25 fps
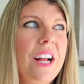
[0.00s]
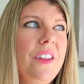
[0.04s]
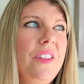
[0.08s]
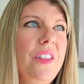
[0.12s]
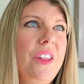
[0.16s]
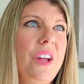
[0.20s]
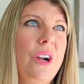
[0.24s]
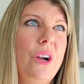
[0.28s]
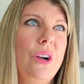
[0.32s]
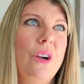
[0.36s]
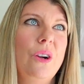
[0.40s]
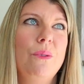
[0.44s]

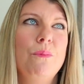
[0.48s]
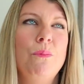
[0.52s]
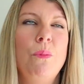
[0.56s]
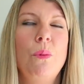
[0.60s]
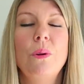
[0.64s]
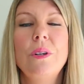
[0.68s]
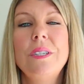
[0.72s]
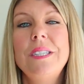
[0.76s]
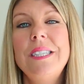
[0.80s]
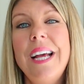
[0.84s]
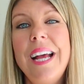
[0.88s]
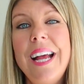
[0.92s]
they're
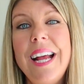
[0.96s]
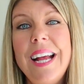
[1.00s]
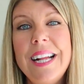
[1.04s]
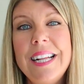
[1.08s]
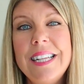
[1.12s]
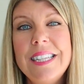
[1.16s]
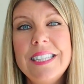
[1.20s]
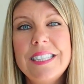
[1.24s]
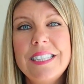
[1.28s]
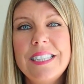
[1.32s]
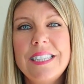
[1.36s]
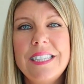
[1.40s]
more
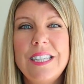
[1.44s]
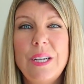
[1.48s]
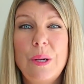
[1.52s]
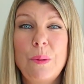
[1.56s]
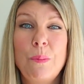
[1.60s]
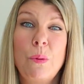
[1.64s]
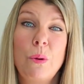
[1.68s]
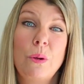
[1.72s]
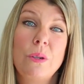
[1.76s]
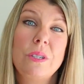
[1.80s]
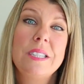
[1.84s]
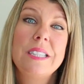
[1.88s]
tense, they're
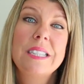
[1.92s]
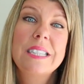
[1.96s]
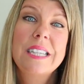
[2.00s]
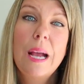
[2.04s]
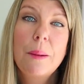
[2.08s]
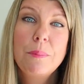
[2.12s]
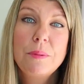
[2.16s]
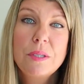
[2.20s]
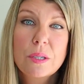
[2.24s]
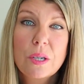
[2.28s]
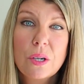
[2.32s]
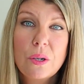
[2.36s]
more
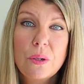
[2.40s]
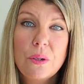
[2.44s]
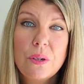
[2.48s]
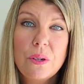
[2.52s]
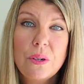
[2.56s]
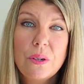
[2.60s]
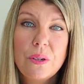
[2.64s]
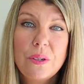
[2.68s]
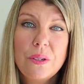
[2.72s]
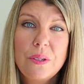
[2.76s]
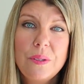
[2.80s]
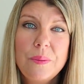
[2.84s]

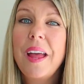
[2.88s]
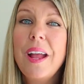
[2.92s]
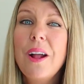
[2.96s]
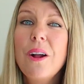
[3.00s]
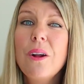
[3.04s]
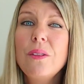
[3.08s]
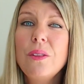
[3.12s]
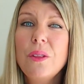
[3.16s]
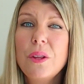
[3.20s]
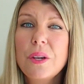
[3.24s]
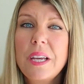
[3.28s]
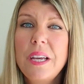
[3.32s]
skeptical. They
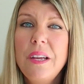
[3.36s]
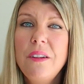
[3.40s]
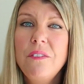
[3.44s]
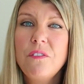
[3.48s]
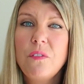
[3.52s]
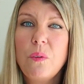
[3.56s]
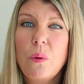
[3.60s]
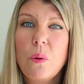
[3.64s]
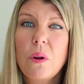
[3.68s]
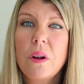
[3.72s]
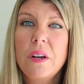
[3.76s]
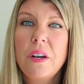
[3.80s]
are looking
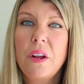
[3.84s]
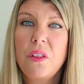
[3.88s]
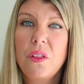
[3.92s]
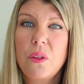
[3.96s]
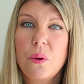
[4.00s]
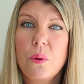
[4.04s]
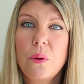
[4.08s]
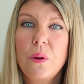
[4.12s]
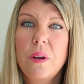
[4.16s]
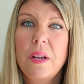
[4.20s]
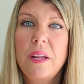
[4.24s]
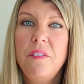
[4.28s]
for an
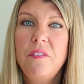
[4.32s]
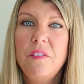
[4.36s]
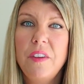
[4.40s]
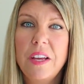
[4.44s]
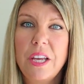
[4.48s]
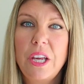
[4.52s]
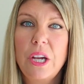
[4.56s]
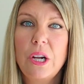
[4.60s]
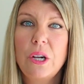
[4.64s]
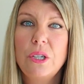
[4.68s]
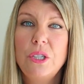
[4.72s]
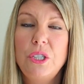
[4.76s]
authority
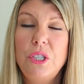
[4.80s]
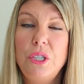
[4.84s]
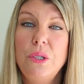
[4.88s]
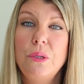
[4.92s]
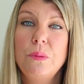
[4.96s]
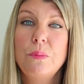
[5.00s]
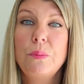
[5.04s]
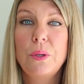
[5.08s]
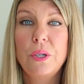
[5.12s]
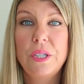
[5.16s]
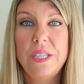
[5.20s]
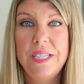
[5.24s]
figure to
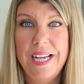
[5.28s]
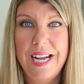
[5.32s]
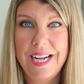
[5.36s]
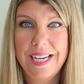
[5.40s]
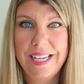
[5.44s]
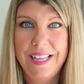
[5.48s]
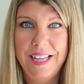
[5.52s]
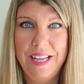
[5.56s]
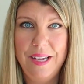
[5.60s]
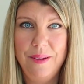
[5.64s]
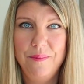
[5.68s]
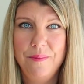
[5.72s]

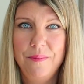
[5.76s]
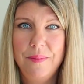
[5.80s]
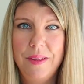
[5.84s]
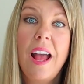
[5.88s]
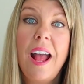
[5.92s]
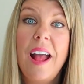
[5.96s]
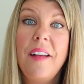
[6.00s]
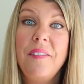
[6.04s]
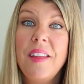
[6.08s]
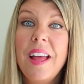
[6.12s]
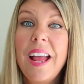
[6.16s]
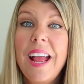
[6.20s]
protect them.
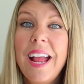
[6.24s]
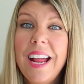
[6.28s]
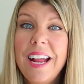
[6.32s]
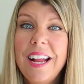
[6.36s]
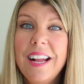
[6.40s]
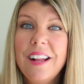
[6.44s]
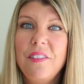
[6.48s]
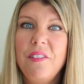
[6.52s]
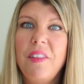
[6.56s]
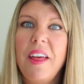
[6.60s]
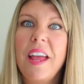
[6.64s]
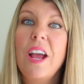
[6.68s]
And the
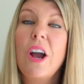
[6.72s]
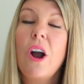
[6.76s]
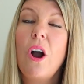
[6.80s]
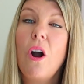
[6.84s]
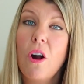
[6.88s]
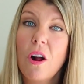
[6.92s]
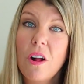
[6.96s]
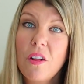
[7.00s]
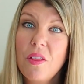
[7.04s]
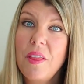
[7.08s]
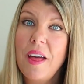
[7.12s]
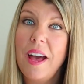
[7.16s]
8, they
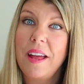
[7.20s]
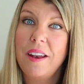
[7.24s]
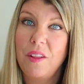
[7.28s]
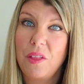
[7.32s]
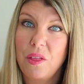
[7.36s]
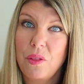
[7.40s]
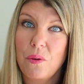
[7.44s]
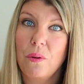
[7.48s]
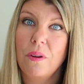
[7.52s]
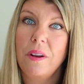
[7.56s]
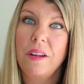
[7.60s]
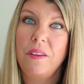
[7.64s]
are that
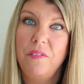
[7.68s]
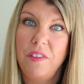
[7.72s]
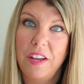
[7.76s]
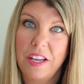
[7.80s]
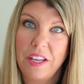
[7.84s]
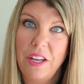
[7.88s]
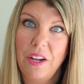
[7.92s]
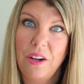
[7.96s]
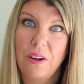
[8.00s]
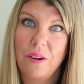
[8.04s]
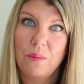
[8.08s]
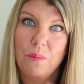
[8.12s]
authority
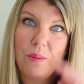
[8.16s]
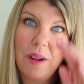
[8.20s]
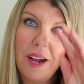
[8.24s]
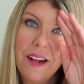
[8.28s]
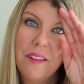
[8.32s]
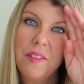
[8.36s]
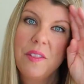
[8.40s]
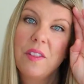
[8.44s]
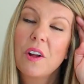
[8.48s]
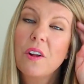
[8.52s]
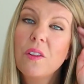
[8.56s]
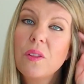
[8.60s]
figure,
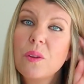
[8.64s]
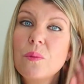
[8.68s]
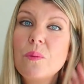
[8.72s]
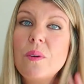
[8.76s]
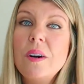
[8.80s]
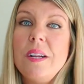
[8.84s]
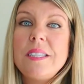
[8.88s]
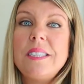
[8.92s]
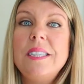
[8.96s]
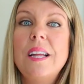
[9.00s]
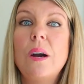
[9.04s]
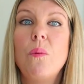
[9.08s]
right? They're the
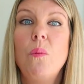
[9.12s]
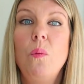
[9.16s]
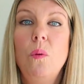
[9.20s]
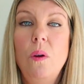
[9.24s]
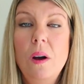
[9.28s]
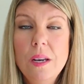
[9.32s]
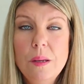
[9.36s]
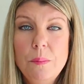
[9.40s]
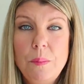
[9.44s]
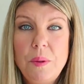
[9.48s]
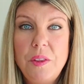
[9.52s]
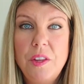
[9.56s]
ones that
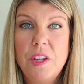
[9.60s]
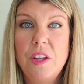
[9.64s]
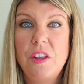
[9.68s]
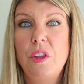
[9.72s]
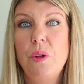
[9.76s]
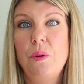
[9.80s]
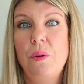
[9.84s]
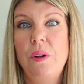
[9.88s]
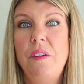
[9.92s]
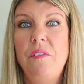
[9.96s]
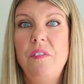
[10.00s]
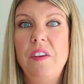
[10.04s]
want to be the
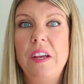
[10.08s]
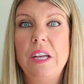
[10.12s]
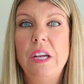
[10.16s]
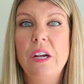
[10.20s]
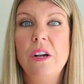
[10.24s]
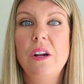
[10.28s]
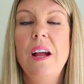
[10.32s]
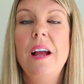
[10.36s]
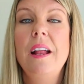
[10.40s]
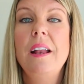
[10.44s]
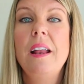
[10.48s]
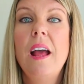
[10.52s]
authority
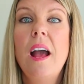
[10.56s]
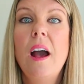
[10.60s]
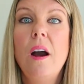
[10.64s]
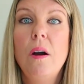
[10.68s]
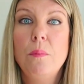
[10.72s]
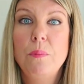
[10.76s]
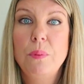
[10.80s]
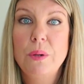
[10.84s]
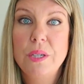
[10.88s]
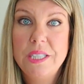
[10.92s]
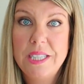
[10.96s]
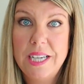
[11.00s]
figure and
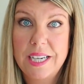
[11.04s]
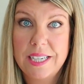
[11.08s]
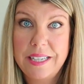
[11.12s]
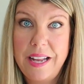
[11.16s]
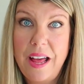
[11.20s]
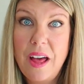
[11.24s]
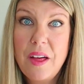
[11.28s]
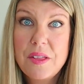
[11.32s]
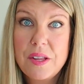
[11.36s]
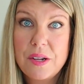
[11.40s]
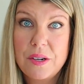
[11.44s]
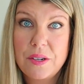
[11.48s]
help protect
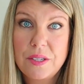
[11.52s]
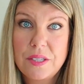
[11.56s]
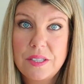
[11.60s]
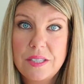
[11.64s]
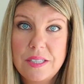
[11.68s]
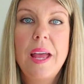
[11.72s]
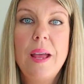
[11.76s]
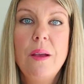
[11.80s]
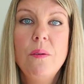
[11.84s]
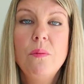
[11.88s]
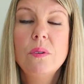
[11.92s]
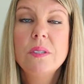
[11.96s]
others.
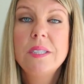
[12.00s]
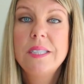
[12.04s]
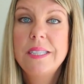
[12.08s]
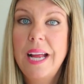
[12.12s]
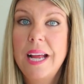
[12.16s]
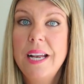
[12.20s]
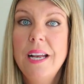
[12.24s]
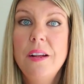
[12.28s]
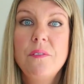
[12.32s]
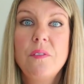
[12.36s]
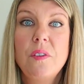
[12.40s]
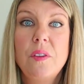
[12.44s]
They will
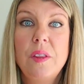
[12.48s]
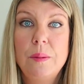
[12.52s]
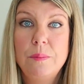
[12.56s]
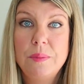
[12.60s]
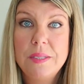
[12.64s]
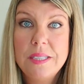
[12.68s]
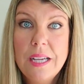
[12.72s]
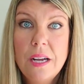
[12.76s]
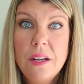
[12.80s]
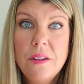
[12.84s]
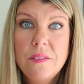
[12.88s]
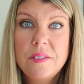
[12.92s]
stand up for
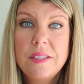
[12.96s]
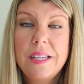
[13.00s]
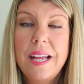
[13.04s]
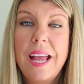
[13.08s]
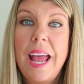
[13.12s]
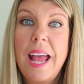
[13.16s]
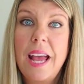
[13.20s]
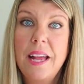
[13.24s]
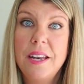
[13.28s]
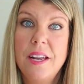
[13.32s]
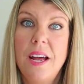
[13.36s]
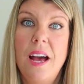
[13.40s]
themselves
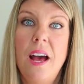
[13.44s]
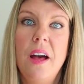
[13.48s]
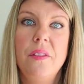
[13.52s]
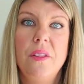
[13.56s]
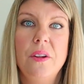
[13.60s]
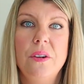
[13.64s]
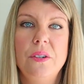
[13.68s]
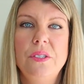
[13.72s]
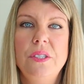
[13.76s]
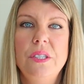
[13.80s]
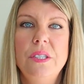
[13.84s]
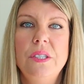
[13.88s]
and
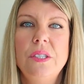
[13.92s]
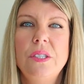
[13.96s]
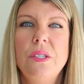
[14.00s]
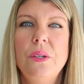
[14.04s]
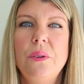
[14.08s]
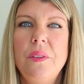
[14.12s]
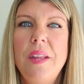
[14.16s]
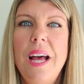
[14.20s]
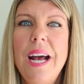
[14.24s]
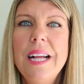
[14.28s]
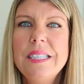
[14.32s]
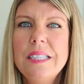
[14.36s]
others. And so
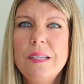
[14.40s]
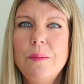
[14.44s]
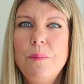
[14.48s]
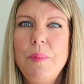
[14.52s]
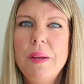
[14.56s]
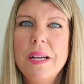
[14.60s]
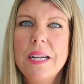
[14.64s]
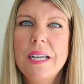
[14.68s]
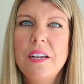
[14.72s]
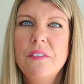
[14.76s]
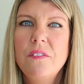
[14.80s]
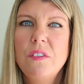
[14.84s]
that's a
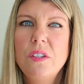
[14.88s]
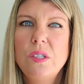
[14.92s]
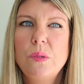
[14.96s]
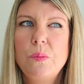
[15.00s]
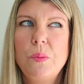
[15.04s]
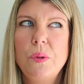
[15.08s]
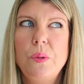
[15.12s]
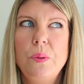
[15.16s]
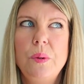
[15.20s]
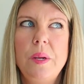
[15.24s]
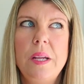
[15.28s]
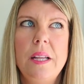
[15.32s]
big difference
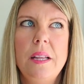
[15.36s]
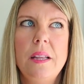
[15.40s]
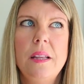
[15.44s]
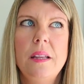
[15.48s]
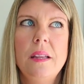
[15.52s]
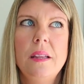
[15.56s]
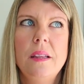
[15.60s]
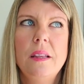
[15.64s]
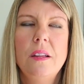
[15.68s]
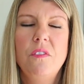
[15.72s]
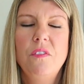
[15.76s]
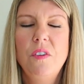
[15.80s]
between
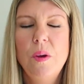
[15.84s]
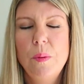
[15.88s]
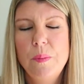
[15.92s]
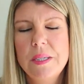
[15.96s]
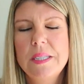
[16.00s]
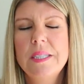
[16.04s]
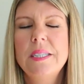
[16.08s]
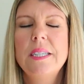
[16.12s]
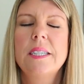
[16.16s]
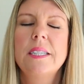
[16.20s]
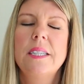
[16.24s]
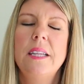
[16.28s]
the phobic
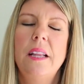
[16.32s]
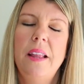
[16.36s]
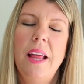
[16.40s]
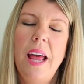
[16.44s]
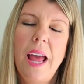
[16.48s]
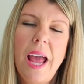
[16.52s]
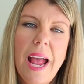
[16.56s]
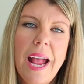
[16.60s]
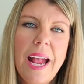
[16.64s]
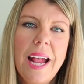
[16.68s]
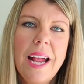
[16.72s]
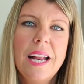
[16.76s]
6 and the
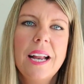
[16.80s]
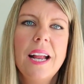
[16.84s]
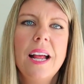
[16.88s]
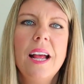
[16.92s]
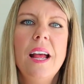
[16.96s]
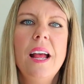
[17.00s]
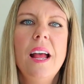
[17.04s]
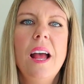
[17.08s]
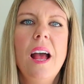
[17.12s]
8.